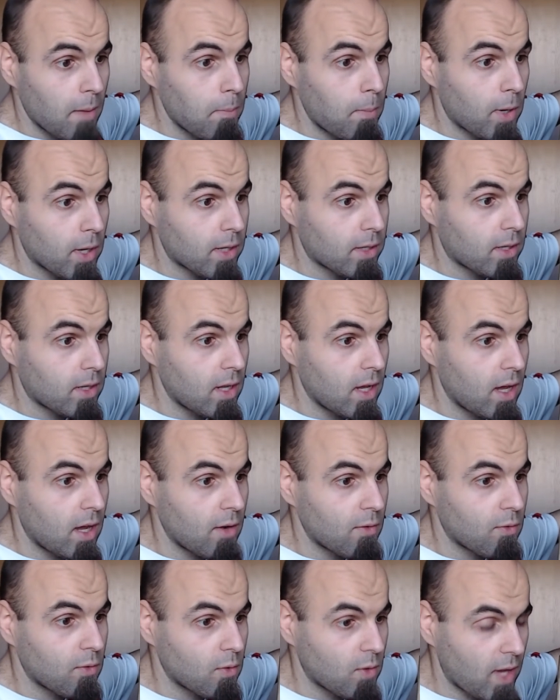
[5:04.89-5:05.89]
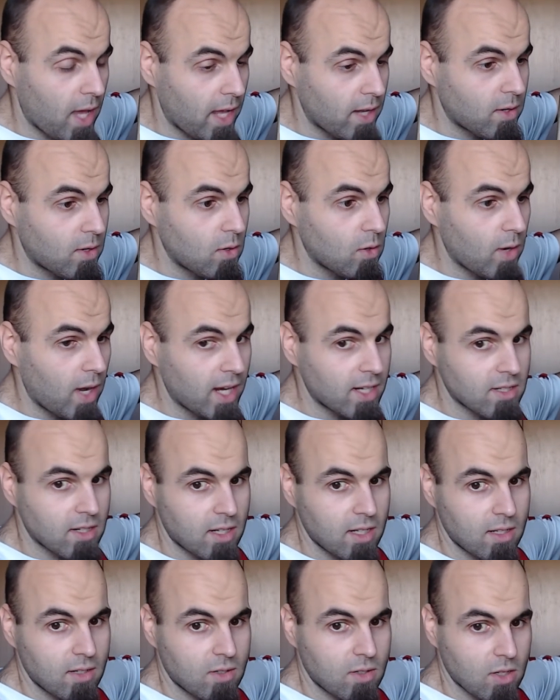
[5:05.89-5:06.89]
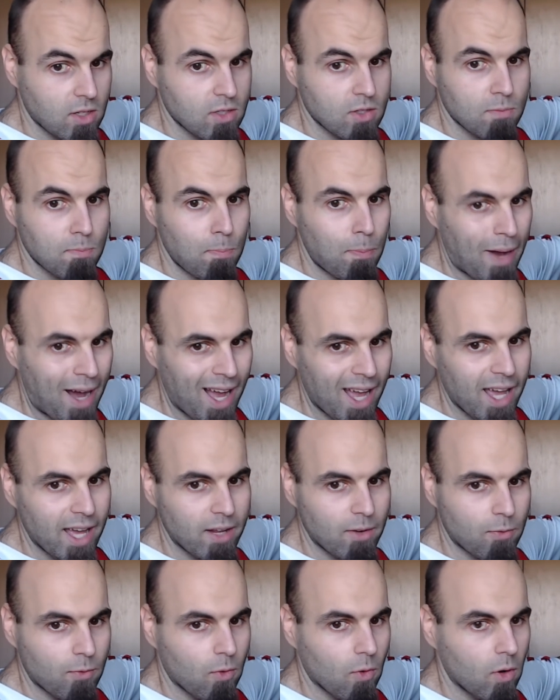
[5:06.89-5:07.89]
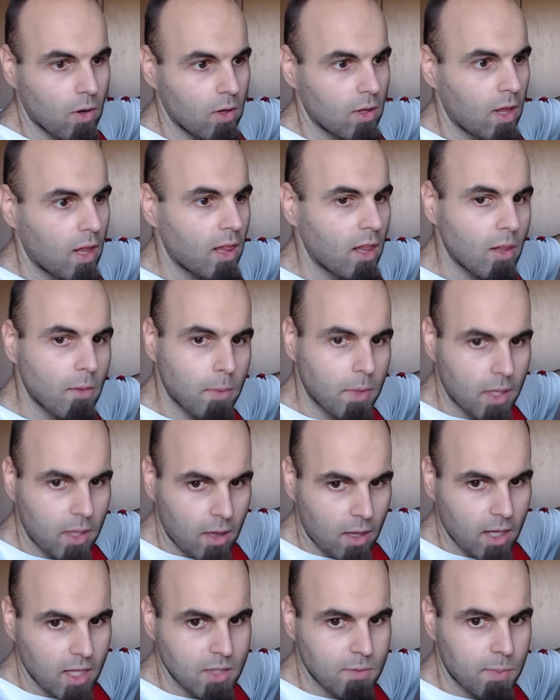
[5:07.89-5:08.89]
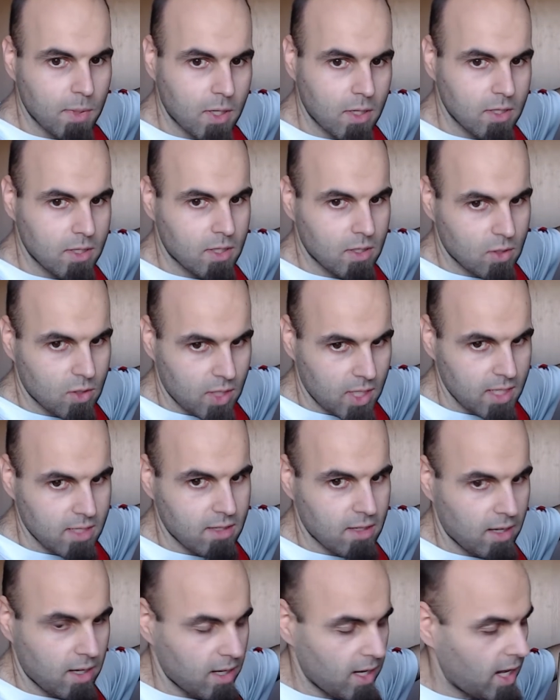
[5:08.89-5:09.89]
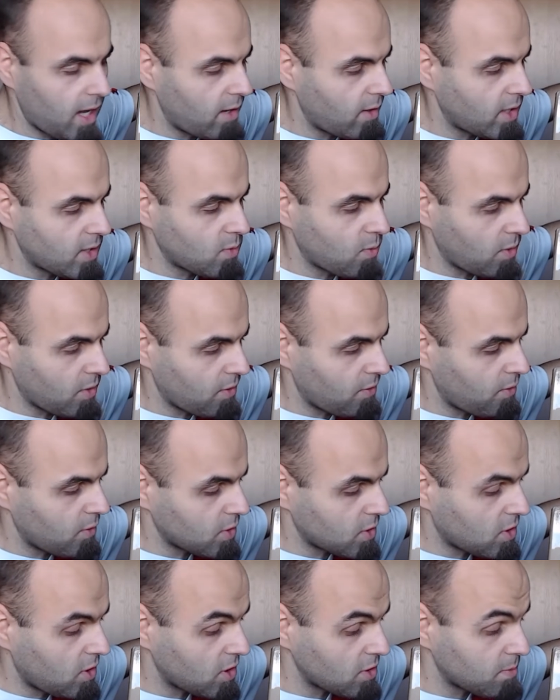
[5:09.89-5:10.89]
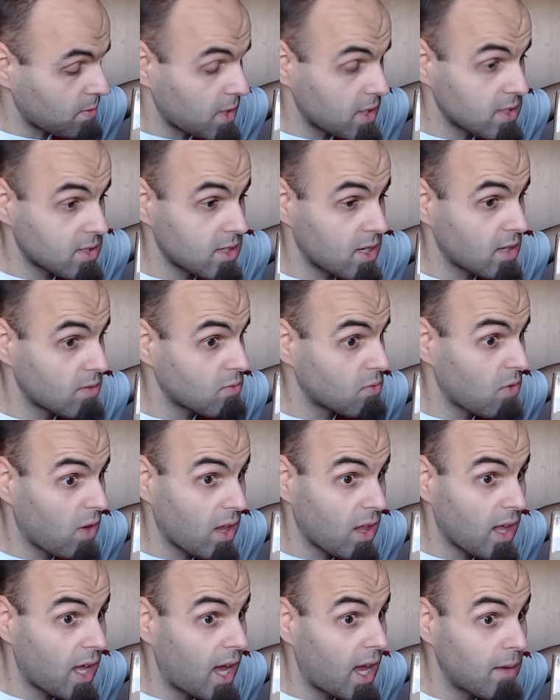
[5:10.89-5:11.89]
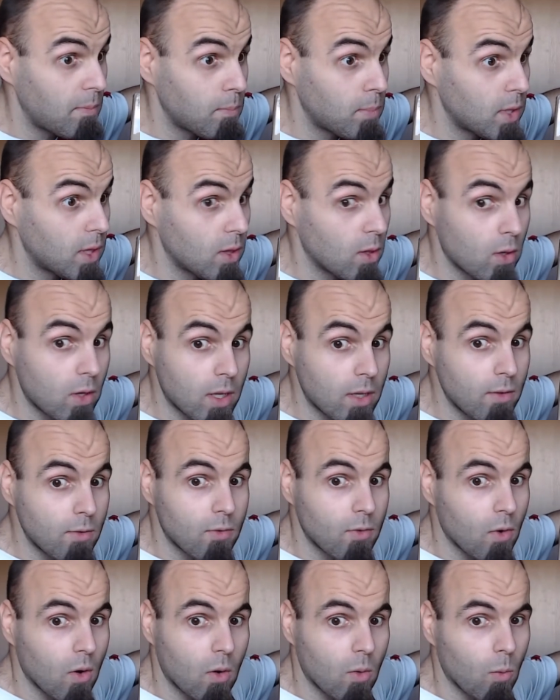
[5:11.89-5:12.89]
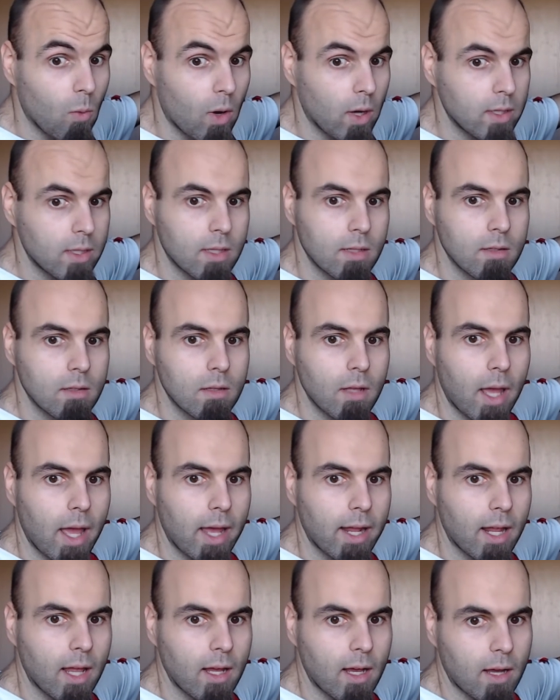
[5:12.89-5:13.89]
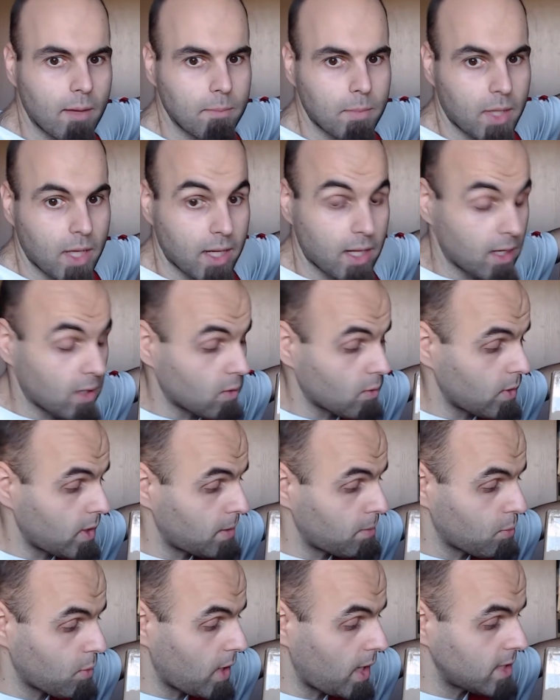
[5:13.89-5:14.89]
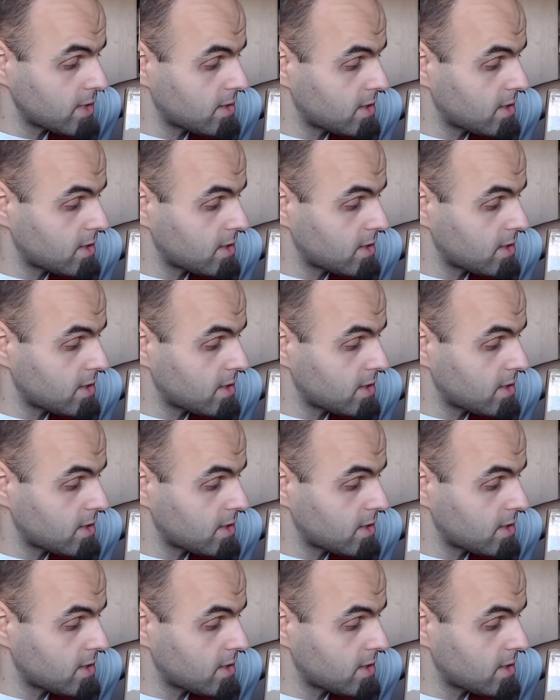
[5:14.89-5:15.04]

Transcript: But through that, you actually just buy it for a little bit less because you're testing it out as one of the first customers. I said, well, I've been looking for one, and I'm getting a great price.